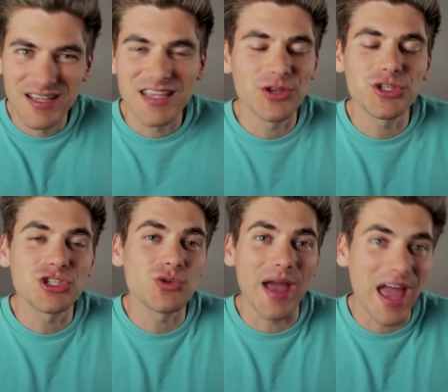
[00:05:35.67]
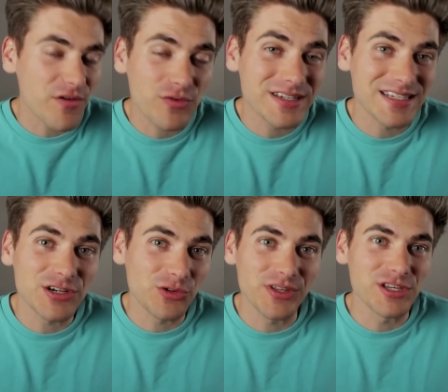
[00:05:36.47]
It'll teach you every
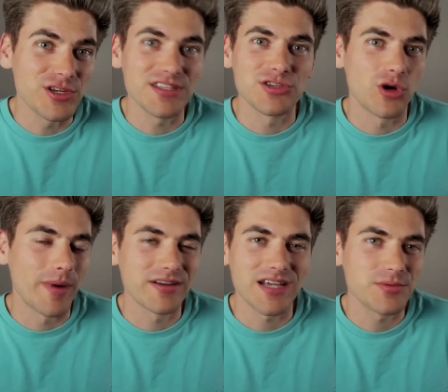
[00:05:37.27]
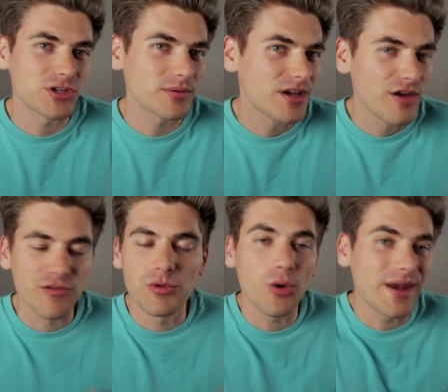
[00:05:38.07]
single thing you need to know about TypeScript
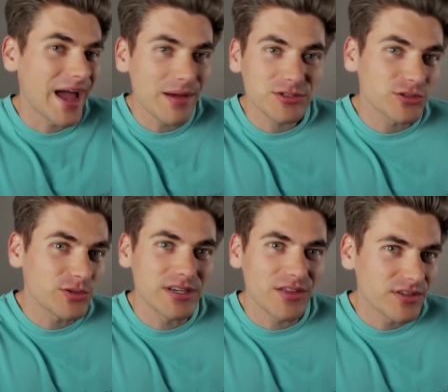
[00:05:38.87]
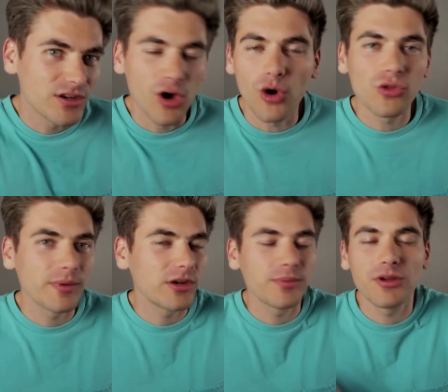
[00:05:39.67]
from knowing absolutely nothing all the
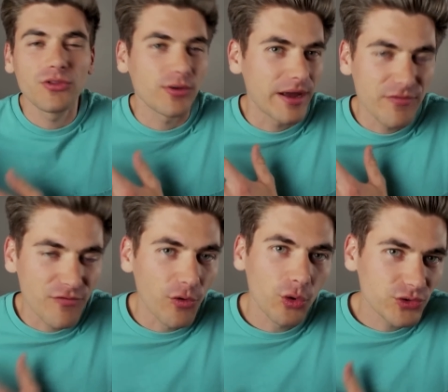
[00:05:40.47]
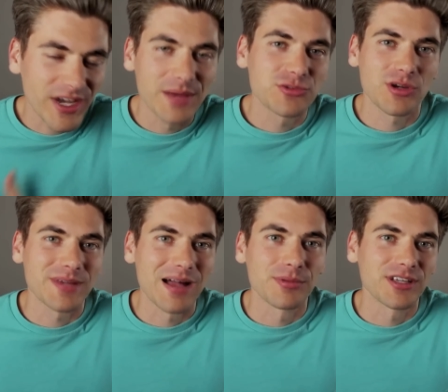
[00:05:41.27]
way to be able to write full TypeScript
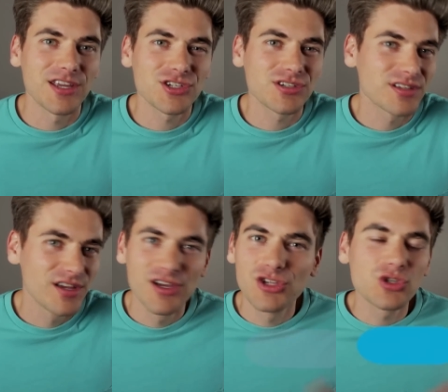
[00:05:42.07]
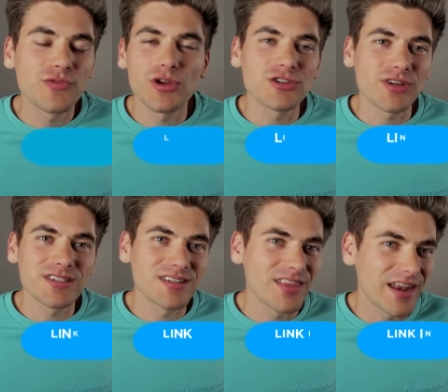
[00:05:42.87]
applications. So if you're
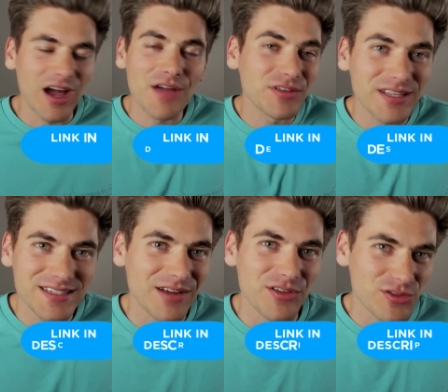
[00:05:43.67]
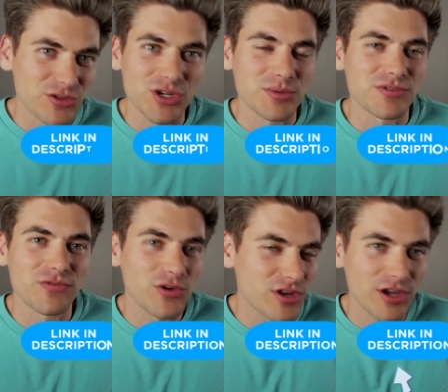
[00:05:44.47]
interested in that, I'll have a link down in the description
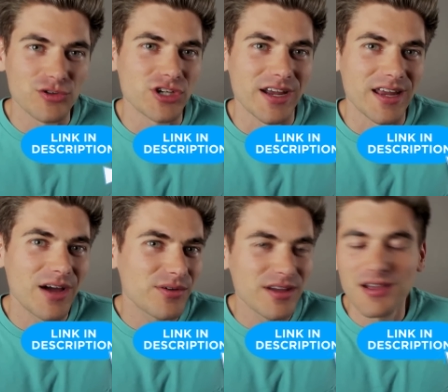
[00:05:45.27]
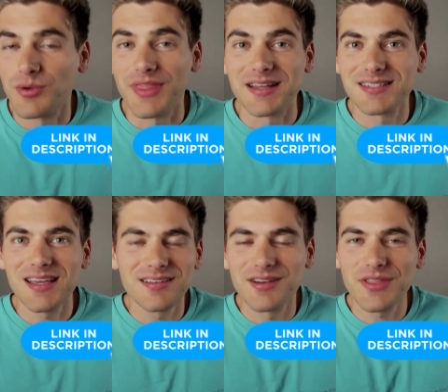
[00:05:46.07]
for you to go check it out. With that
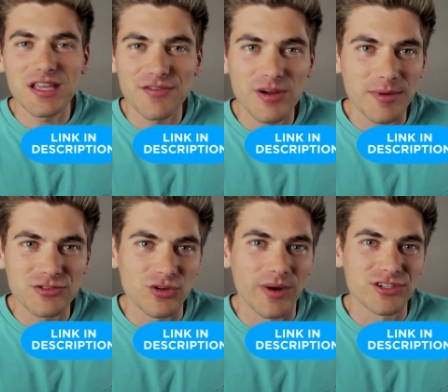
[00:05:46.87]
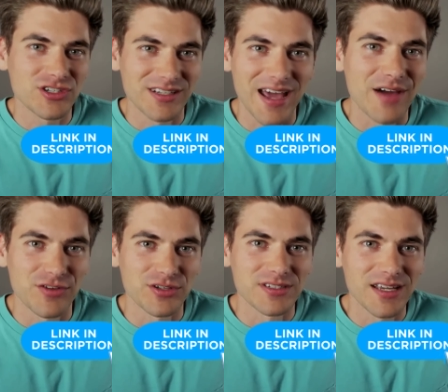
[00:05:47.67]
said, thank you very much for watching and have a
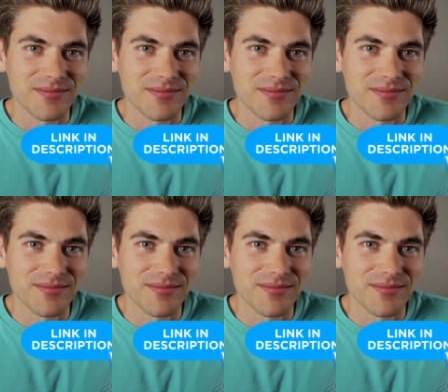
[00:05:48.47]
good day.